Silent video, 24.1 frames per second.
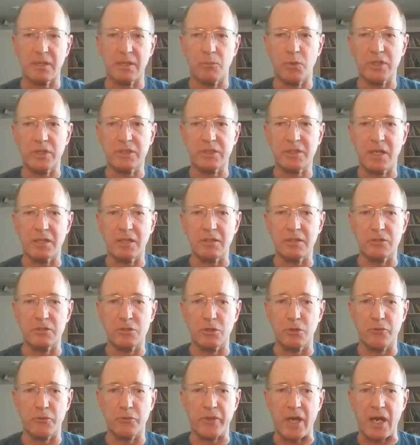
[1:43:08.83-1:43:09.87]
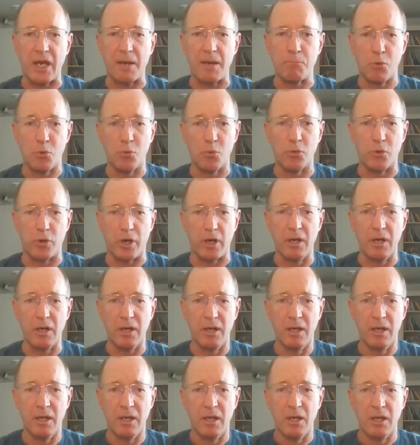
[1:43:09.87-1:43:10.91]
we tend to do that more
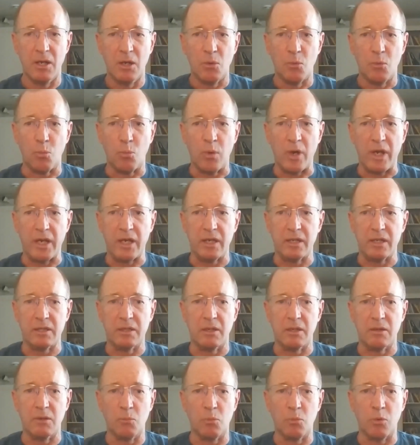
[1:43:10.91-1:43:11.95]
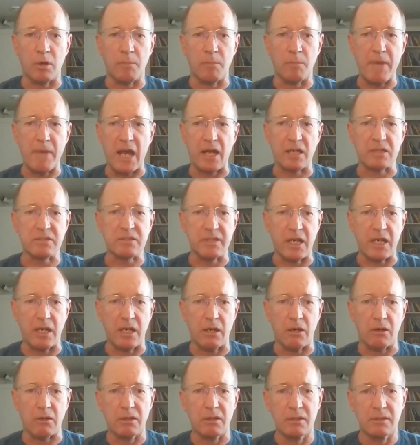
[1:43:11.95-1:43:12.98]
when we're maxed
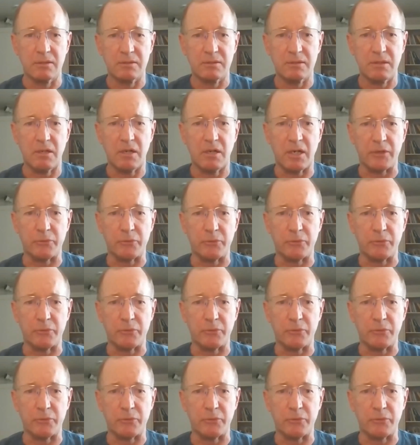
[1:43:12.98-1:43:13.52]
out on